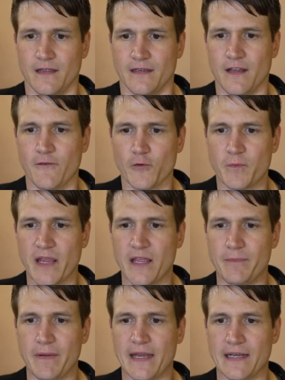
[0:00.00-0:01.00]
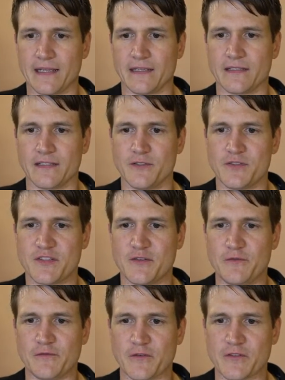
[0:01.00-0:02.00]
Never pay a penny. Use
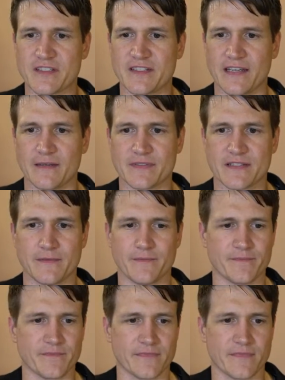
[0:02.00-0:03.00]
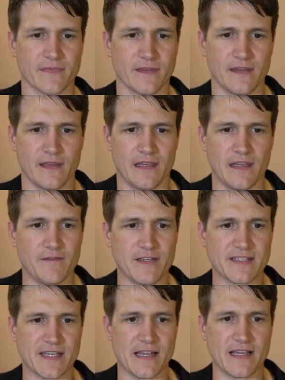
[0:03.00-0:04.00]
two first names. Evie
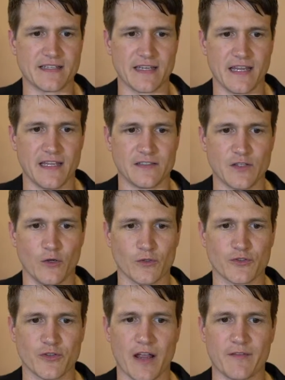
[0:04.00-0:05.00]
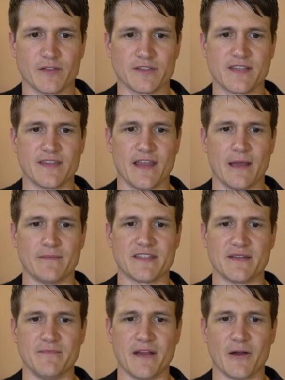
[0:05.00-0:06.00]
says, and don't travel to them
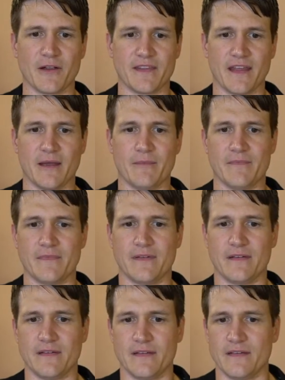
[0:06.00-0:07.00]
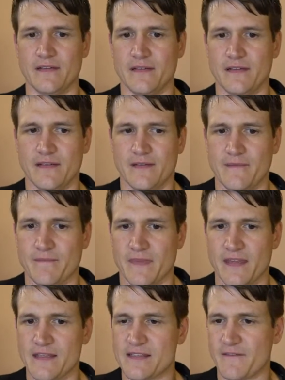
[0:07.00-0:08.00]
to marry them
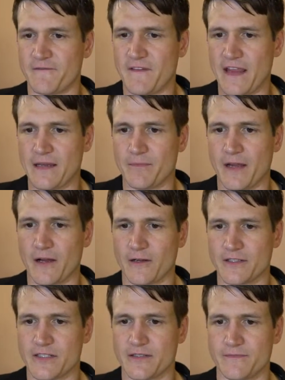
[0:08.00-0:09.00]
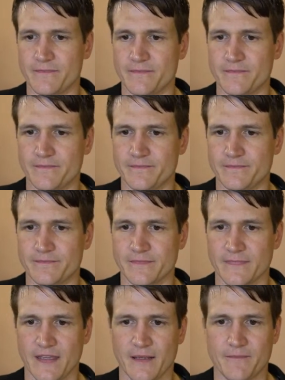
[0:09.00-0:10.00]
Is a fake marriage.
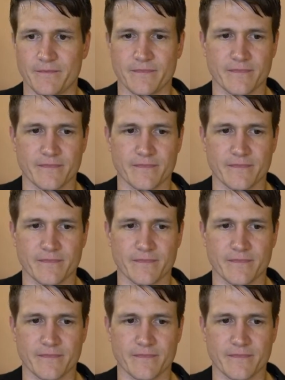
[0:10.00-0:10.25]
Yep.